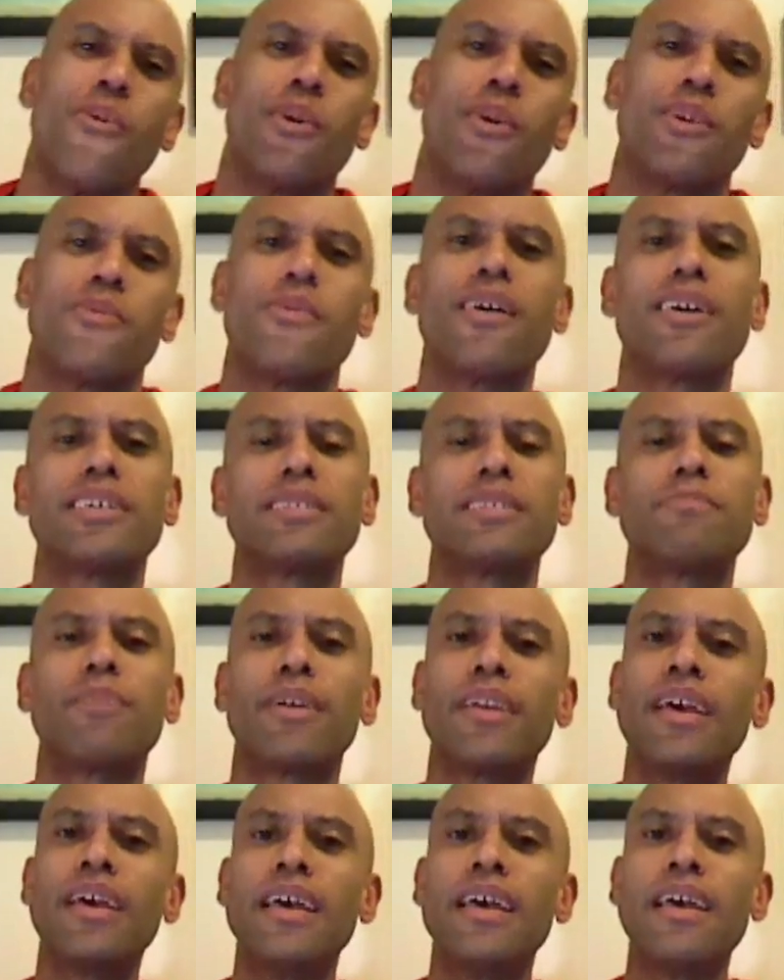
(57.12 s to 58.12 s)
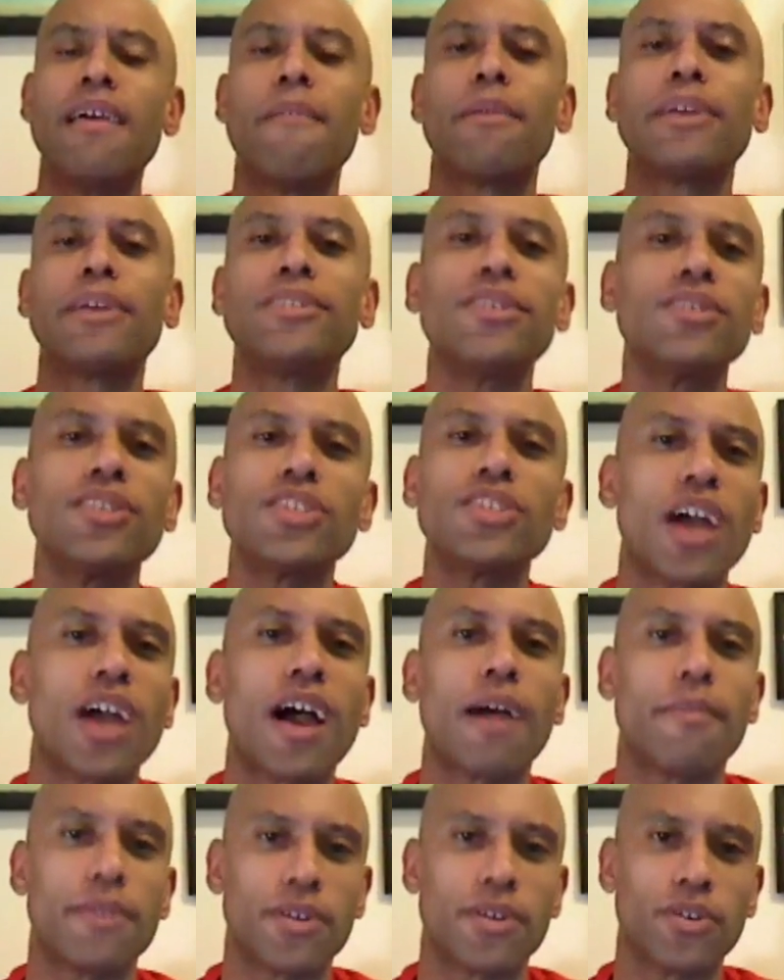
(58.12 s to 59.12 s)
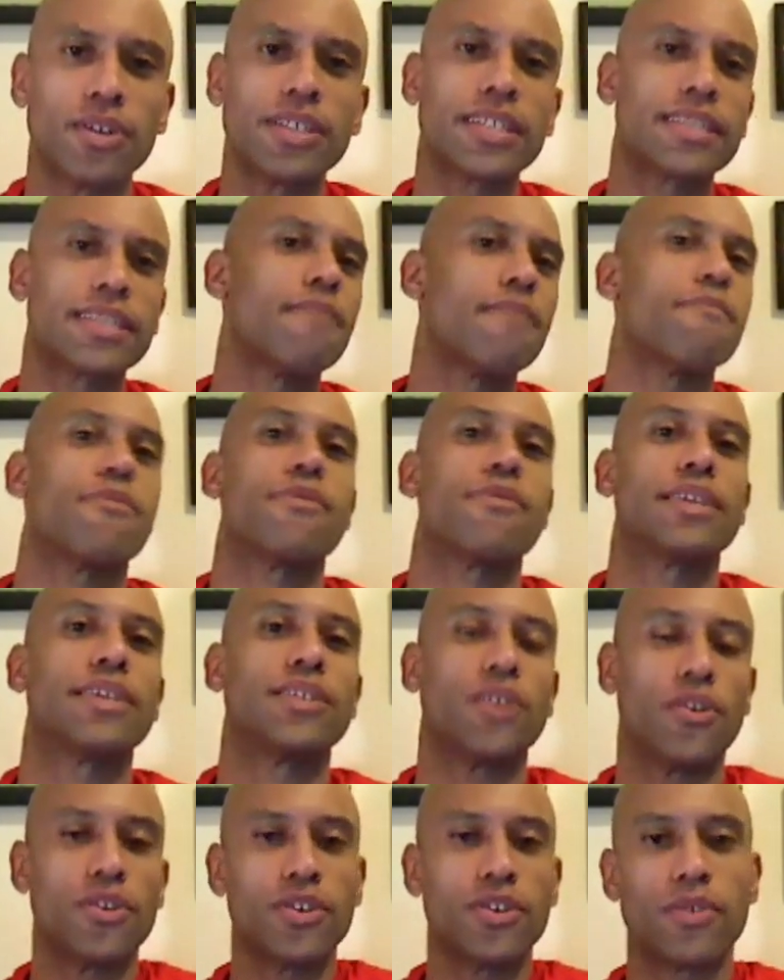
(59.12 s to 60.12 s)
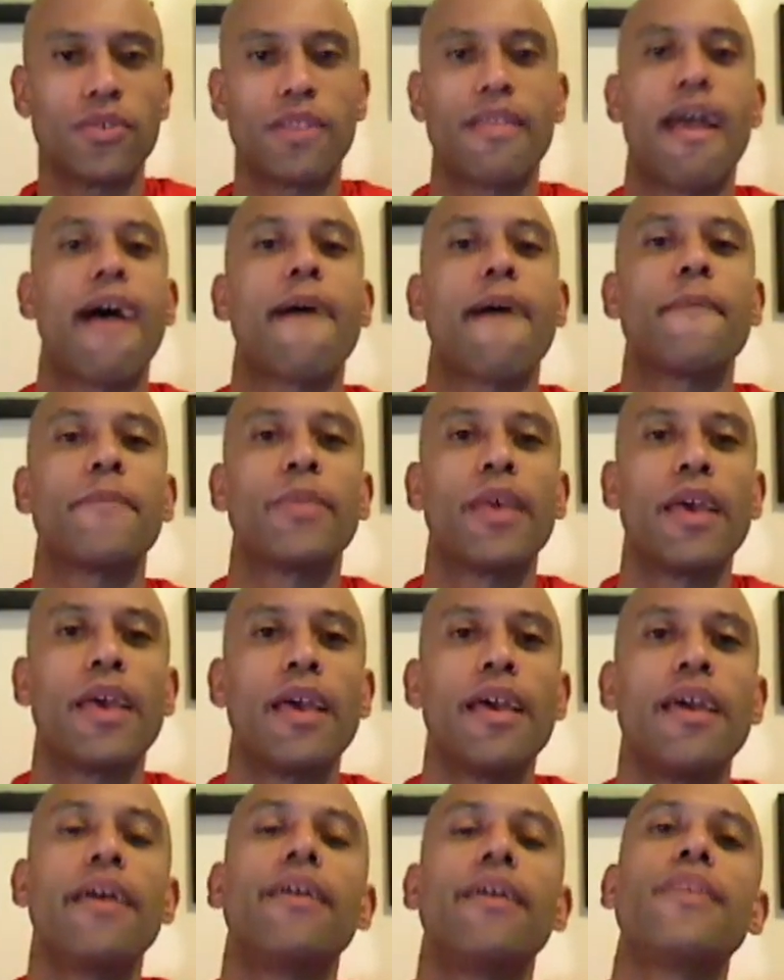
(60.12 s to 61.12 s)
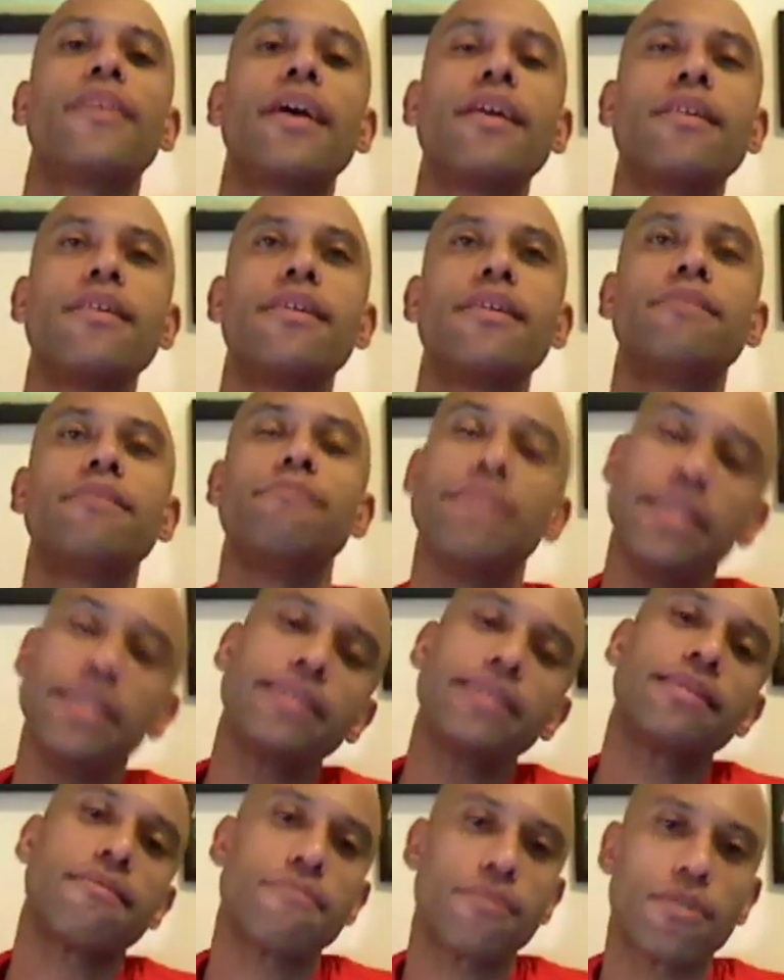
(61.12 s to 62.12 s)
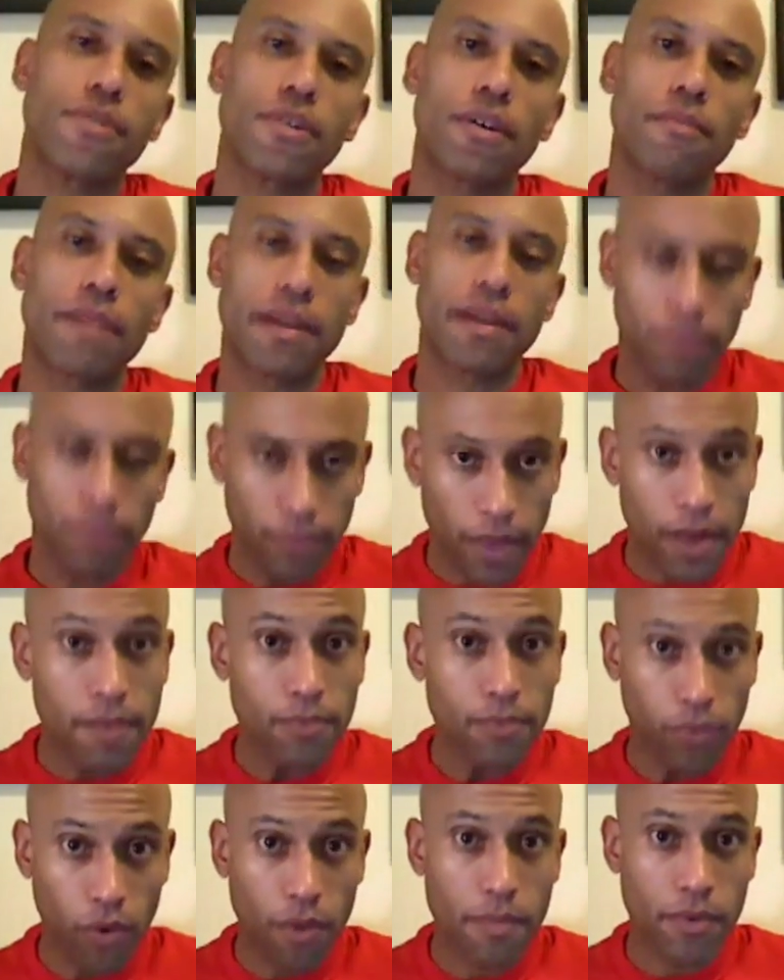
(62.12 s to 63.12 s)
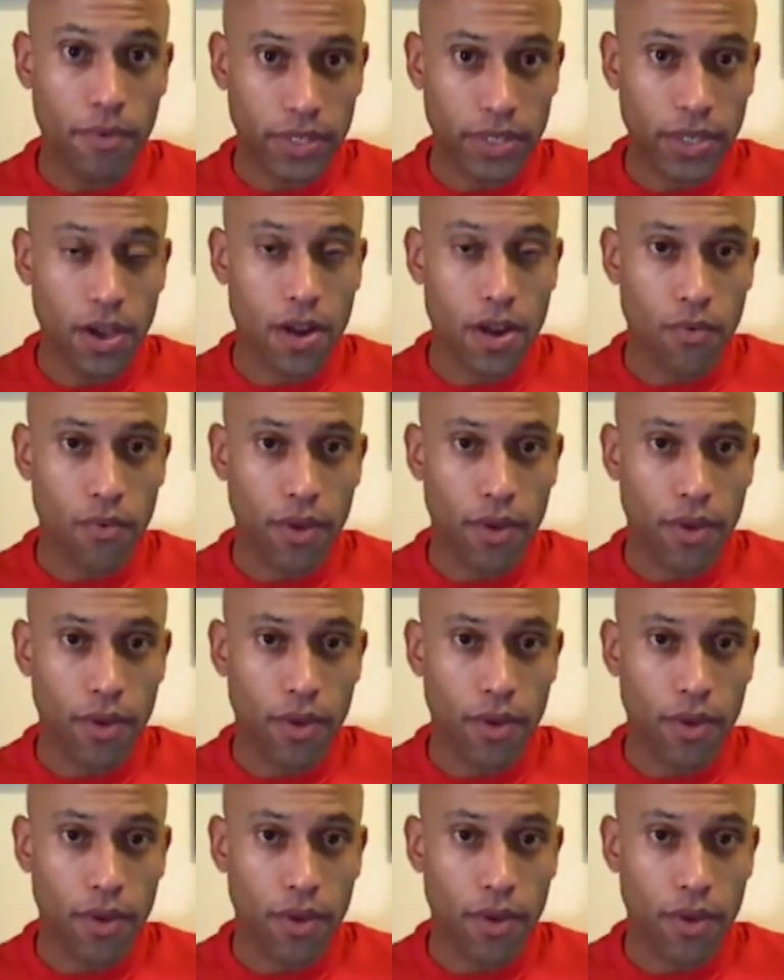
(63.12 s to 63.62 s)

what it was, but I took the job in early December and I started doing that. Then in mid-December, my unemployment was going to